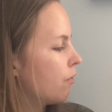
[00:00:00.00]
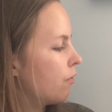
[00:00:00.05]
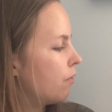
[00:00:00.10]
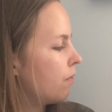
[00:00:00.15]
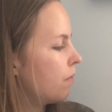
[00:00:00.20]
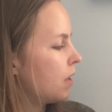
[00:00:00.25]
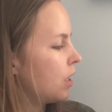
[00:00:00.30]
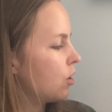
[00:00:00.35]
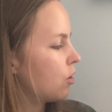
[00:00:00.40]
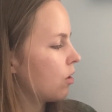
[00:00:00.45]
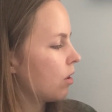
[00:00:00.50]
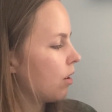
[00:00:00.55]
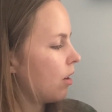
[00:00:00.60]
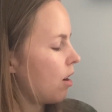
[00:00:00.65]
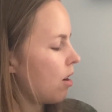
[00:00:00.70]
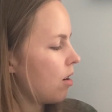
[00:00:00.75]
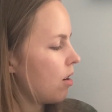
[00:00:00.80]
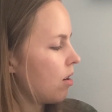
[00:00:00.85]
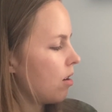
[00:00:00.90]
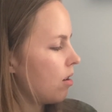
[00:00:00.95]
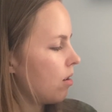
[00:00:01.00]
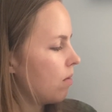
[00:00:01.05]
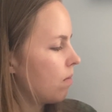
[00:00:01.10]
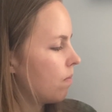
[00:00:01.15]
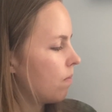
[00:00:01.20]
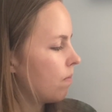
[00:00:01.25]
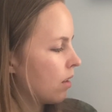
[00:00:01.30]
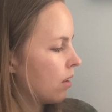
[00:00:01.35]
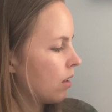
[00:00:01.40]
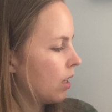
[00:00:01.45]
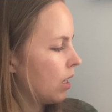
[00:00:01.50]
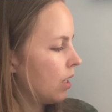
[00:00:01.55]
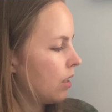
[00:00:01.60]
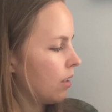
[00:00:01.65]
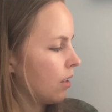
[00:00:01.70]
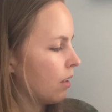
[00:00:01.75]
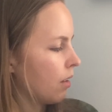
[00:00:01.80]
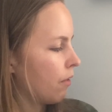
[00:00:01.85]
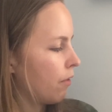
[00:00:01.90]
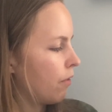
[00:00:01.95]
feature. It's
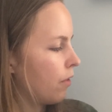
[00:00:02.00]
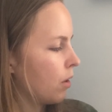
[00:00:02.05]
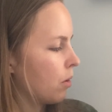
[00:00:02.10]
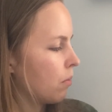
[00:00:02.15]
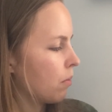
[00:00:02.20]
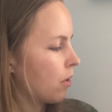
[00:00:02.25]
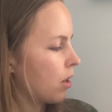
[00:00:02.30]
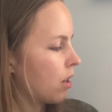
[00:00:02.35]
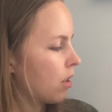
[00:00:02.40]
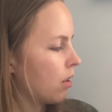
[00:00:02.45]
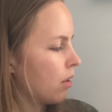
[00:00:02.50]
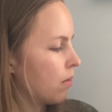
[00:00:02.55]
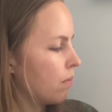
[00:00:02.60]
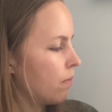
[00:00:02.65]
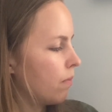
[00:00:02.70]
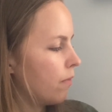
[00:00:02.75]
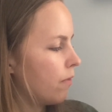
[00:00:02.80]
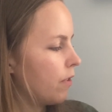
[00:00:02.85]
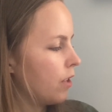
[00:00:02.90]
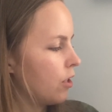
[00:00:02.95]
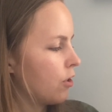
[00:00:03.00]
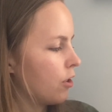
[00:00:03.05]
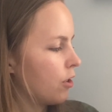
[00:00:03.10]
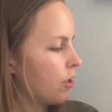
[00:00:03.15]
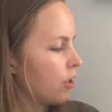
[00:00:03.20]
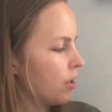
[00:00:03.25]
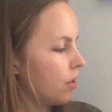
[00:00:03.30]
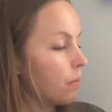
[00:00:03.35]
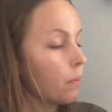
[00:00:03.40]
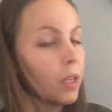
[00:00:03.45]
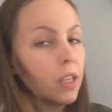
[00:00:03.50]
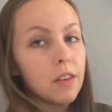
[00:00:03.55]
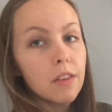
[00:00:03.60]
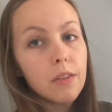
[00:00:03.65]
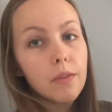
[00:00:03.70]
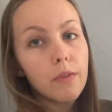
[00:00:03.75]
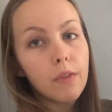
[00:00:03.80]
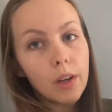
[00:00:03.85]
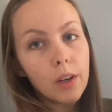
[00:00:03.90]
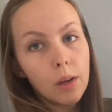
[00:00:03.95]
in the film column. Feature just means
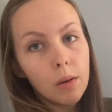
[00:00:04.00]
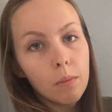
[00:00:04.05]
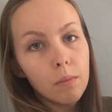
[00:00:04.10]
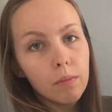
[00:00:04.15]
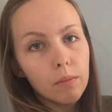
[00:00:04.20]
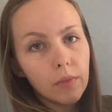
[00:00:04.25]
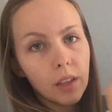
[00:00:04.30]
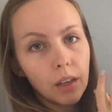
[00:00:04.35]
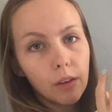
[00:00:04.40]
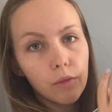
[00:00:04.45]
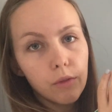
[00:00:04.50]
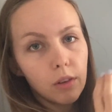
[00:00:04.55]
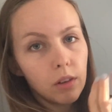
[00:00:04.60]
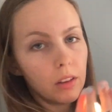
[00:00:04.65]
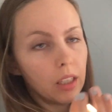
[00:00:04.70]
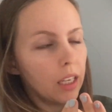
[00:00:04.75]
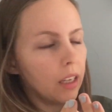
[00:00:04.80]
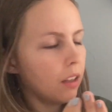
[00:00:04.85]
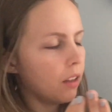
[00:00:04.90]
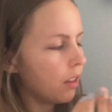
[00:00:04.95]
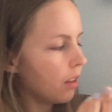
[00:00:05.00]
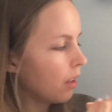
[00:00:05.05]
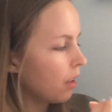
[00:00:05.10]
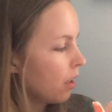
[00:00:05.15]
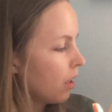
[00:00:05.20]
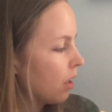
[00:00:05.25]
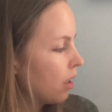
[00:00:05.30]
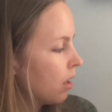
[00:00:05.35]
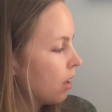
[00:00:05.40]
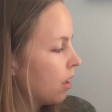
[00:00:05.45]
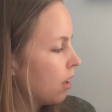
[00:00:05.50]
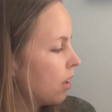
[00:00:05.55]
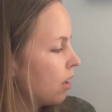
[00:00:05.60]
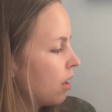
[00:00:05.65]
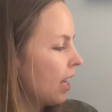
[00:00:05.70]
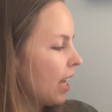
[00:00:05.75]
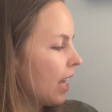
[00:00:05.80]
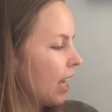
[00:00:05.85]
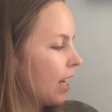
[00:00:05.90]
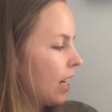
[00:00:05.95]
film, like full length.
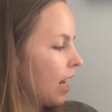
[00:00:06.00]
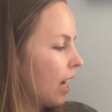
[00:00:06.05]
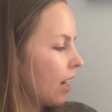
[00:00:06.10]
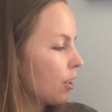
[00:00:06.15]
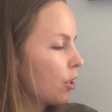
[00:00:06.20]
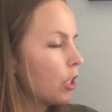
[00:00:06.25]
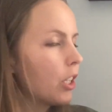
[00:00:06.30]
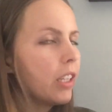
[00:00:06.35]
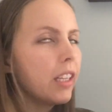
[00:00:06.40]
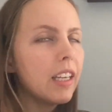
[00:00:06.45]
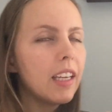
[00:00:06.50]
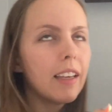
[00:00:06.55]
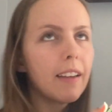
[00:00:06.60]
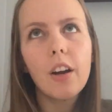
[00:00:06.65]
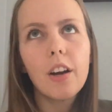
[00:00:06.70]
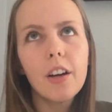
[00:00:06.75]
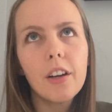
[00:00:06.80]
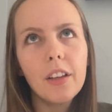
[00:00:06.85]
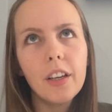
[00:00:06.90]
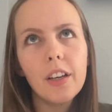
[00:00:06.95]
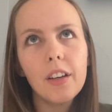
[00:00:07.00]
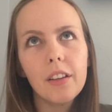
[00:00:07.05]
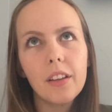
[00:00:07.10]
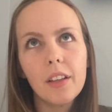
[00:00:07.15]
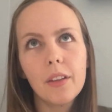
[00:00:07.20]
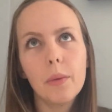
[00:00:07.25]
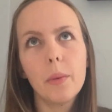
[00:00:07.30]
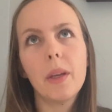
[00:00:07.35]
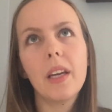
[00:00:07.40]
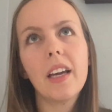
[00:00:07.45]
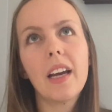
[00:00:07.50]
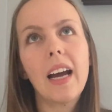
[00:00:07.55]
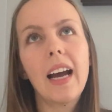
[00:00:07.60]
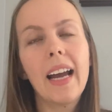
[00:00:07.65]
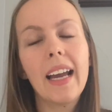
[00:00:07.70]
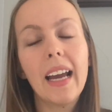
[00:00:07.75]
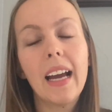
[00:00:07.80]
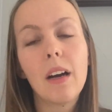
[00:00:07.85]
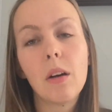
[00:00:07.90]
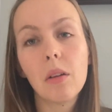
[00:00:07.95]
And actually, earlier this week
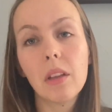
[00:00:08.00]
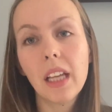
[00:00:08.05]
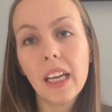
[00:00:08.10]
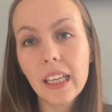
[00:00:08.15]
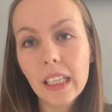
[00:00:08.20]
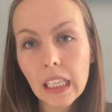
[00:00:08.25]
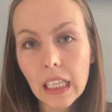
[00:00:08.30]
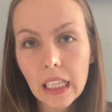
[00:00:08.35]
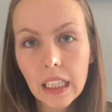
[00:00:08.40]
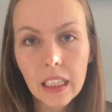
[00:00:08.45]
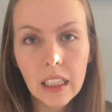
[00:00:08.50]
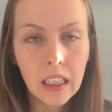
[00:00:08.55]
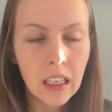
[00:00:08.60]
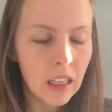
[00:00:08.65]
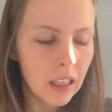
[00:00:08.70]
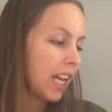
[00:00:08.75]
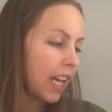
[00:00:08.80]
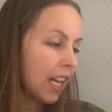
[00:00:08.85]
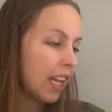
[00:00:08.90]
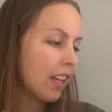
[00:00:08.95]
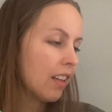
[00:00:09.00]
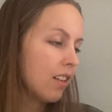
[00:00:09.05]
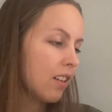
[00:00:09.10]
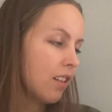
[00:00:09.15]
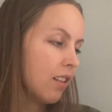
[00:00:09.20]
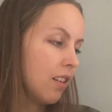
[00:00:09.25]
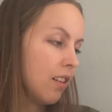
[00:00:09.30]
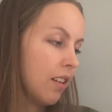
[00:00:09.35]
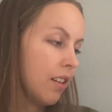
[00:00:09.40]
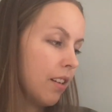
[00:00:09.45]
I outlined it, and